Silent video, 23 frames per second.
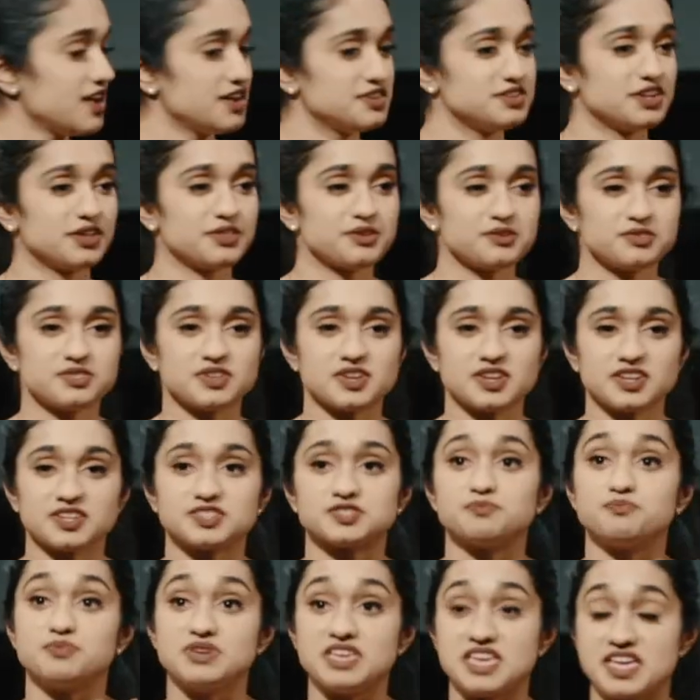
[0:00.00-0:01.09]
Another thing
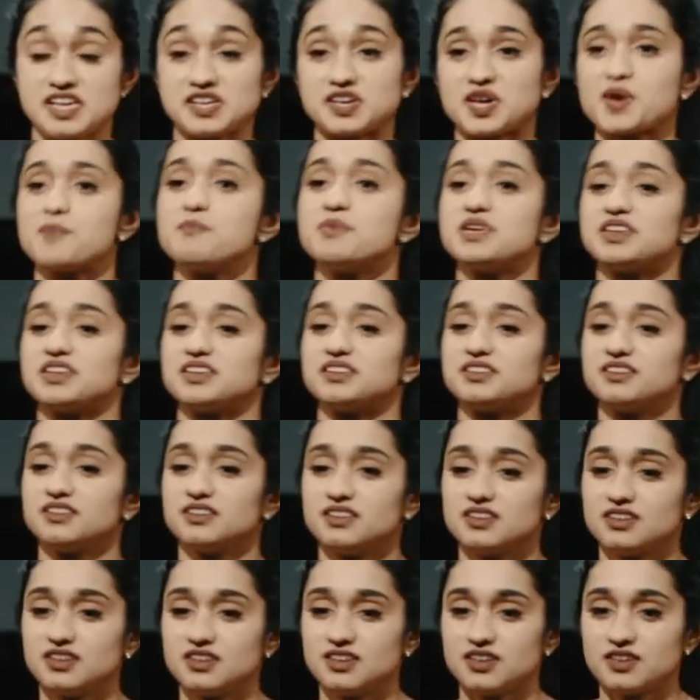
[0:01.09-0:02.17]
is being committed.
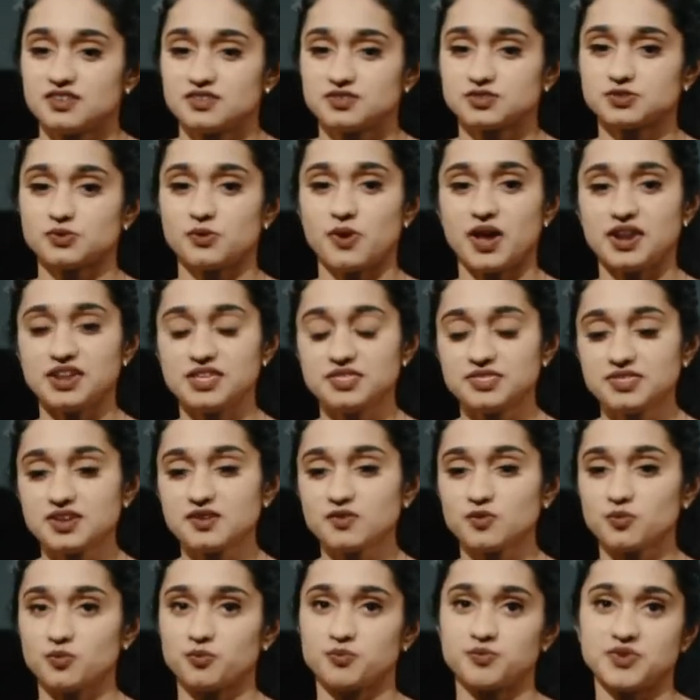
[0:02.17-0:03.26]
So
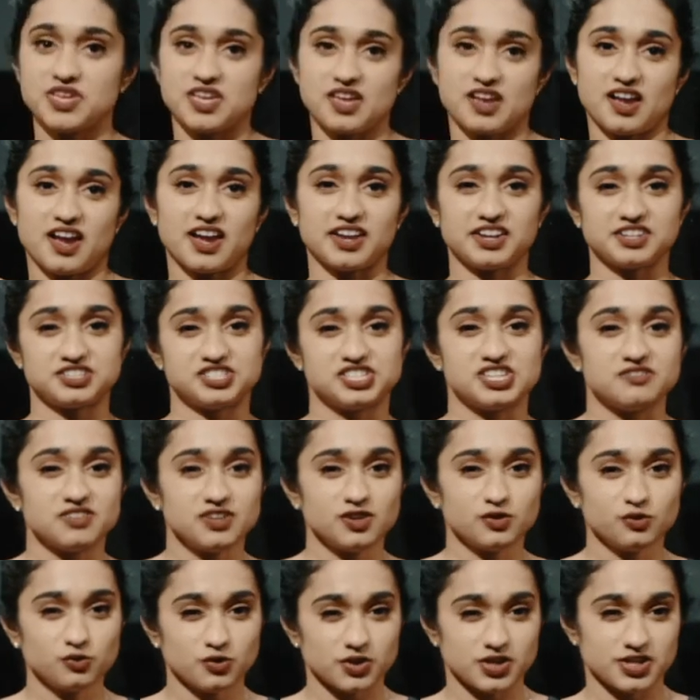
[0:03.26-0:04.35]
anything being high
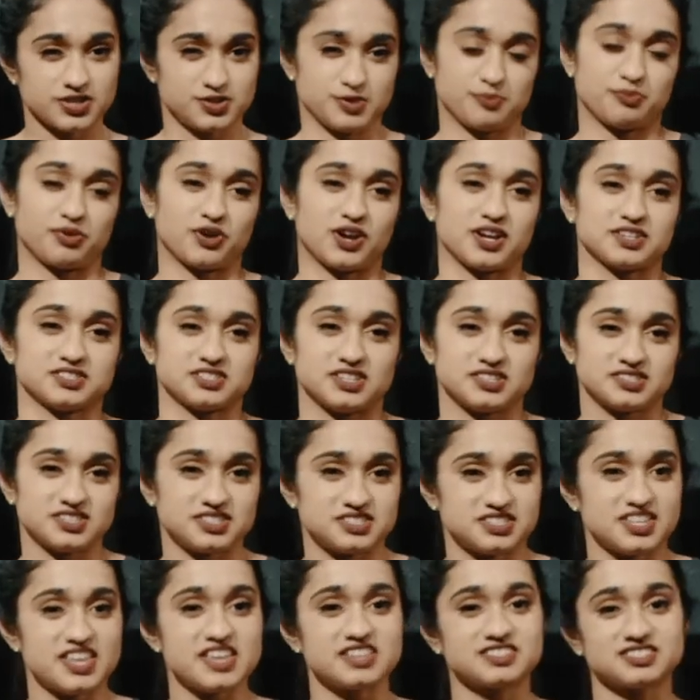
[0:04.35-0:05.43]
achieving is a process.
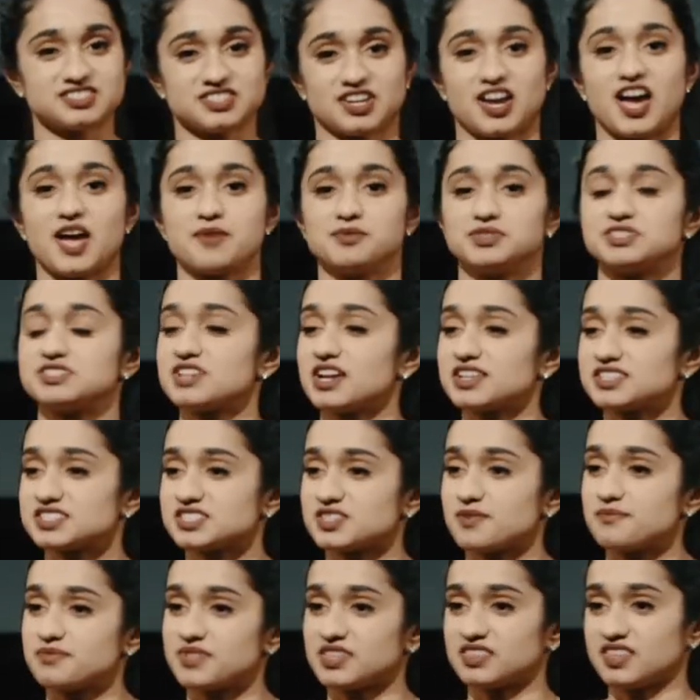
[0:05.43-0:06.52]
It takes time. It's not
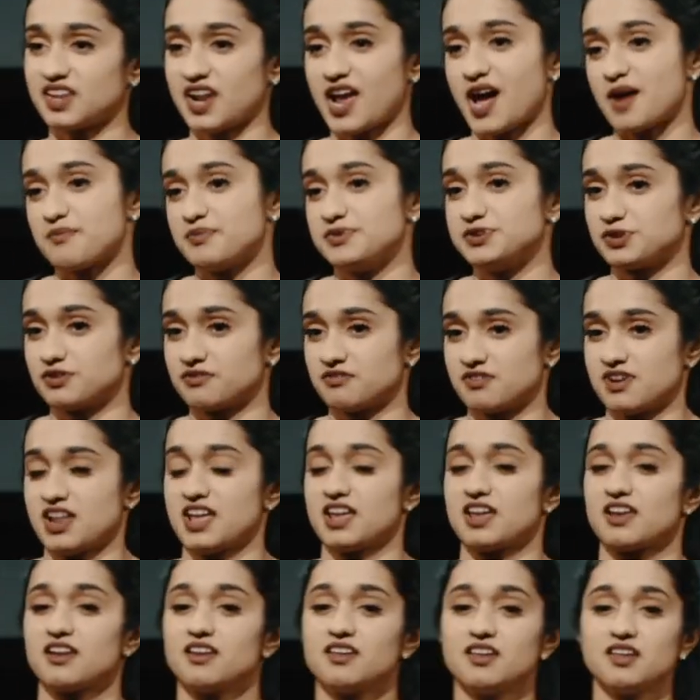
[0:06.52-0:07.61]
something that happened
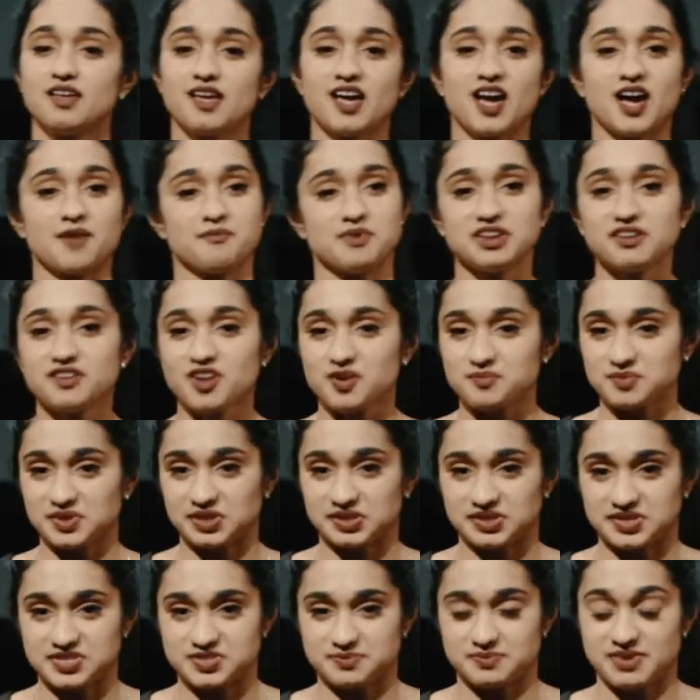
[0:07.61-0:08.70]
overnight. I made it on
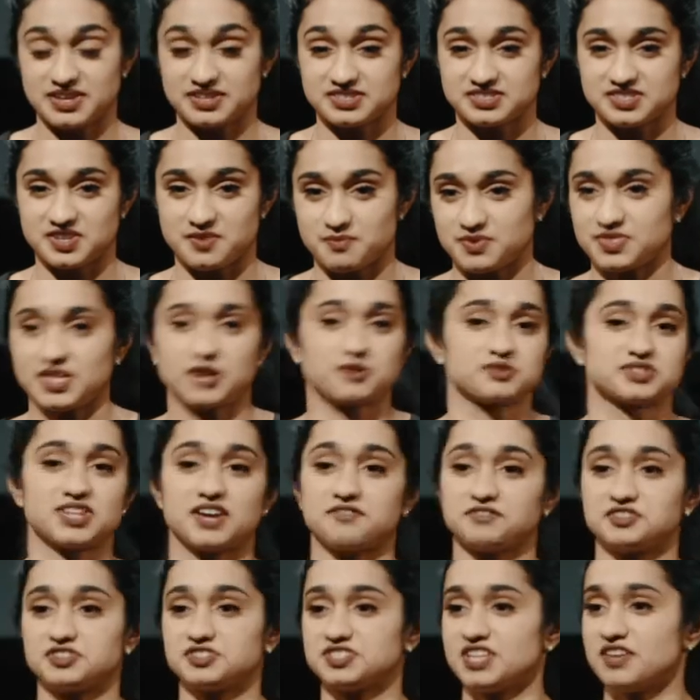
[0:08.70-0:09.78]
Maclean's Magazine, but that was
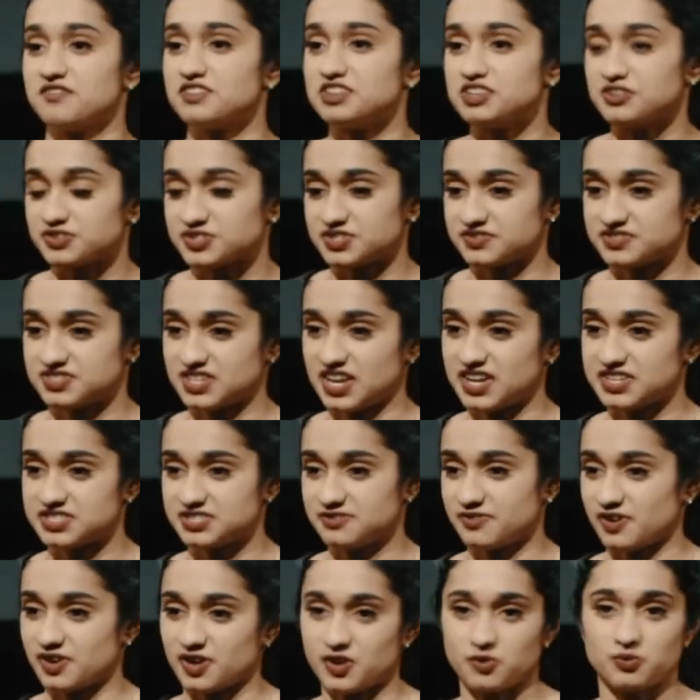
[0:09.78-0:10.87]
after seven years of science
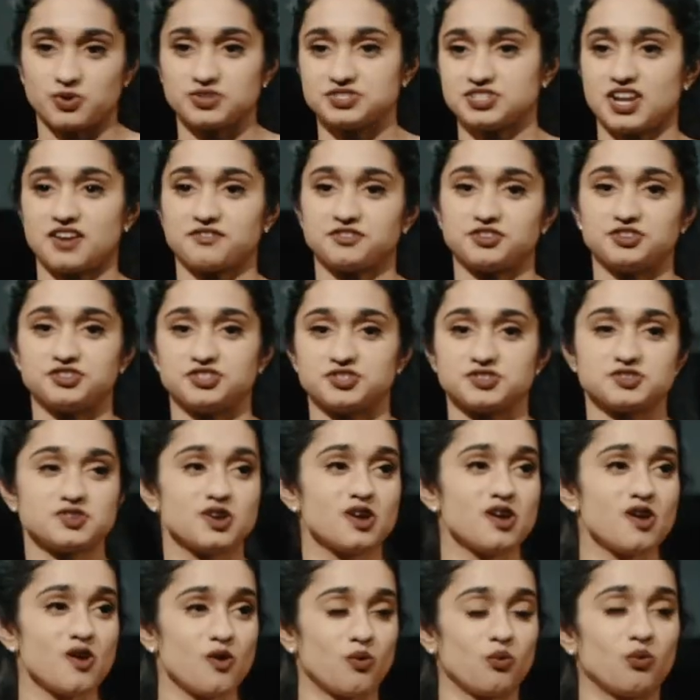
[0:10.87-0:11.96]
fair. It wasn't after just
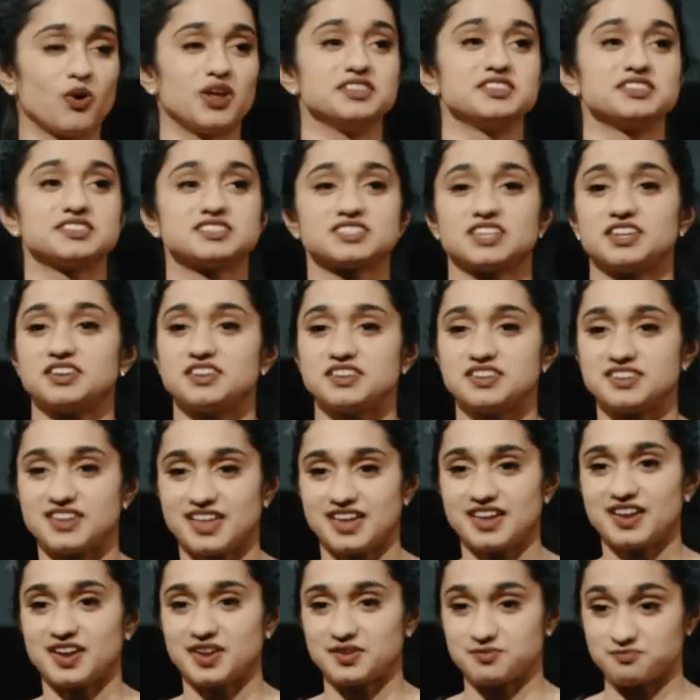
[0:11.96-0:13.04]
one sudden
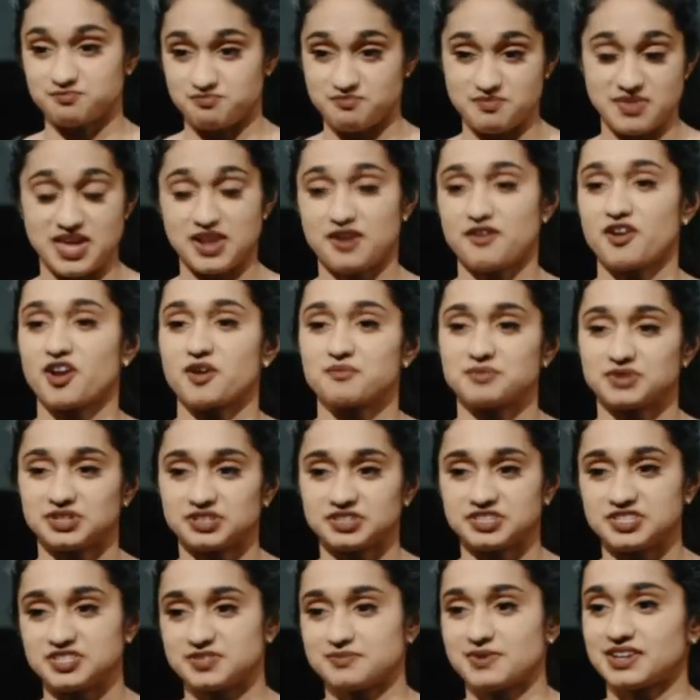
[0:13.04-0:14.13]
day I made it on
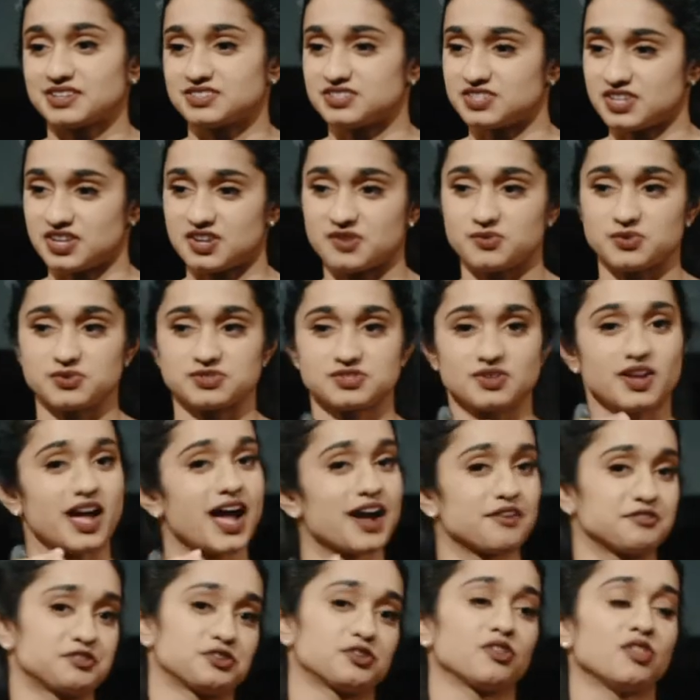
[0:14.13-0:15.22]
Maclean's Magazine. It was
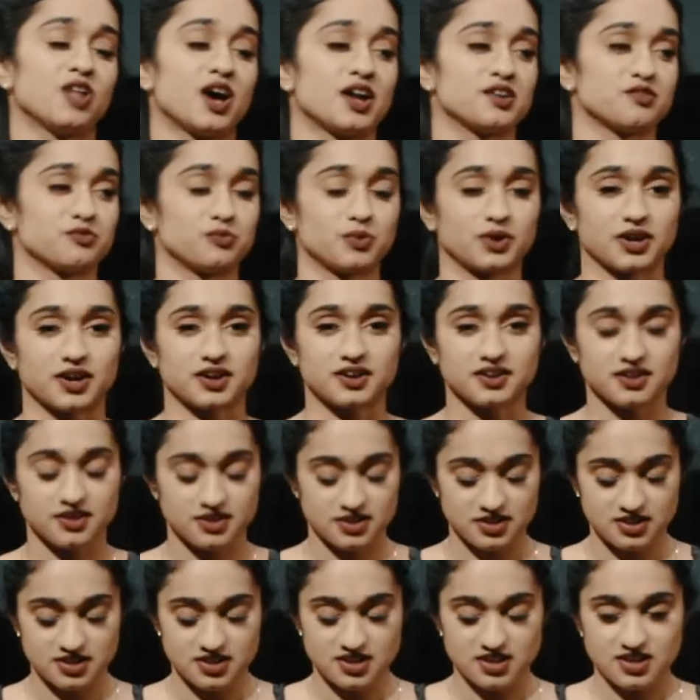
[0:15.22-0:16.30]
after a lot of work.
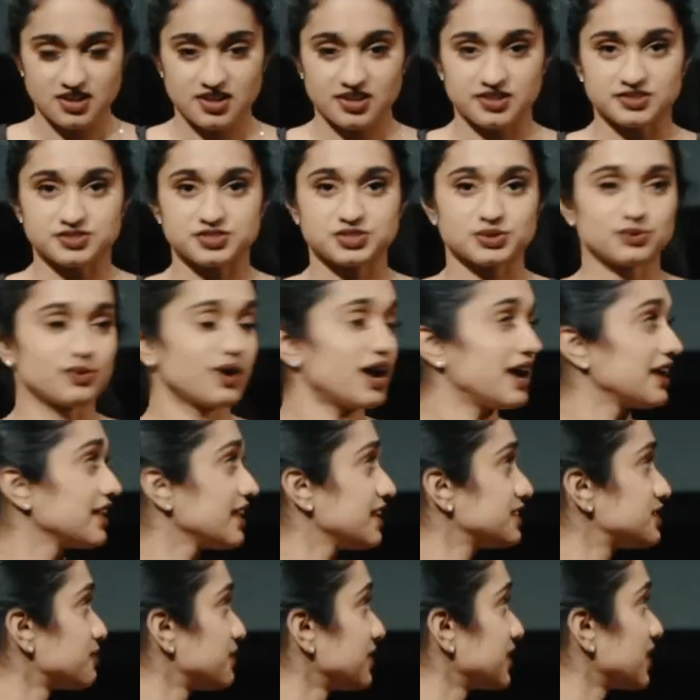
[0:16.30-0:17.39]
And so I
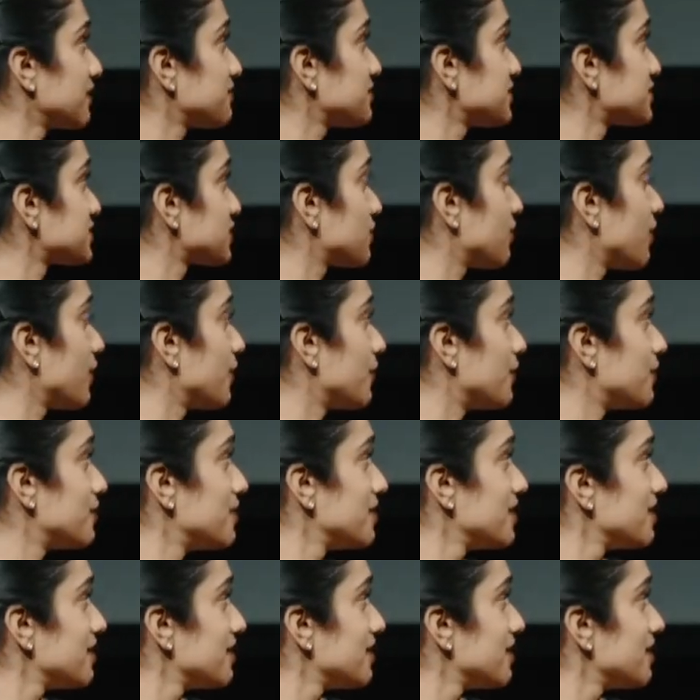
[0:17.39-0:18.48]
like to bring up this
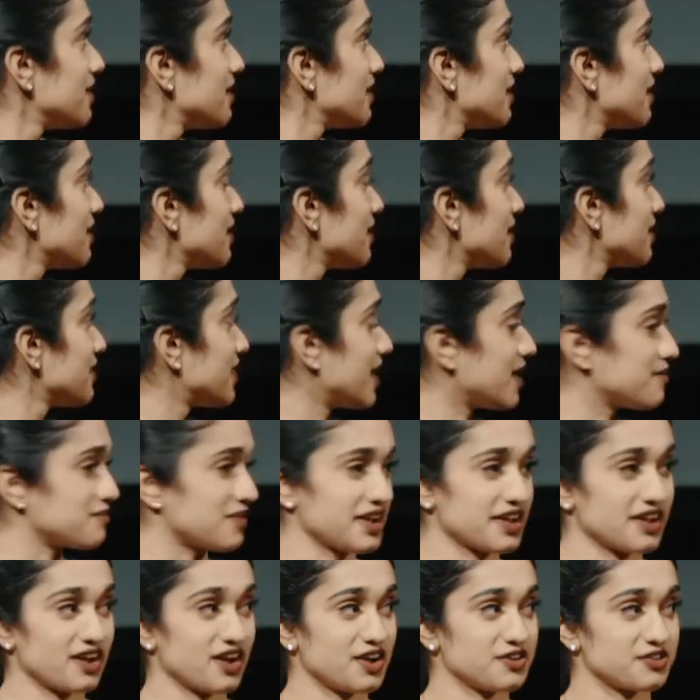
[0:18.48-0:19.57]
quote that
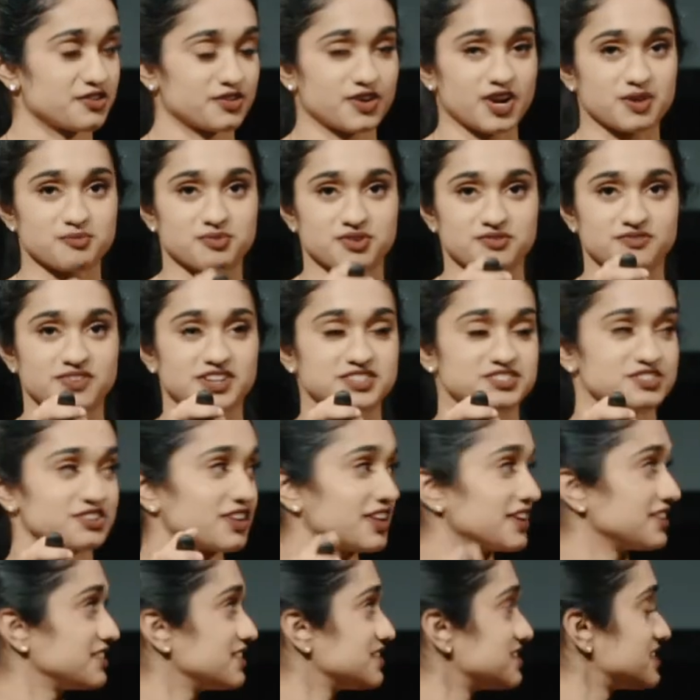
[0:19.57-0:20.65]
my undergrad professor
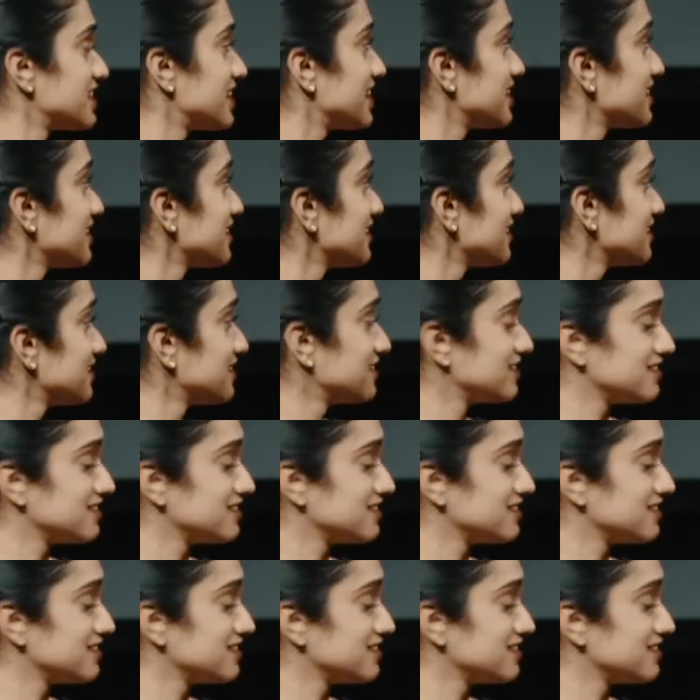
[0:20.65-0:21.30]
liked to say.